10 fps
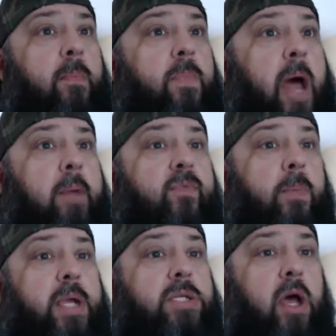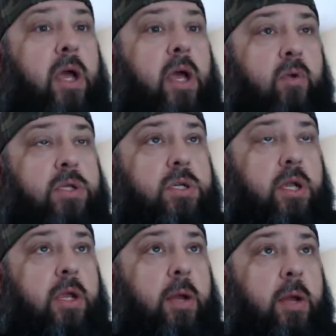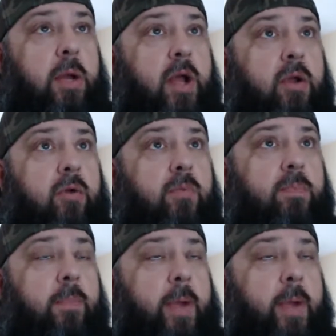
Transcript: I'm from Kentucky originally. I moved down here.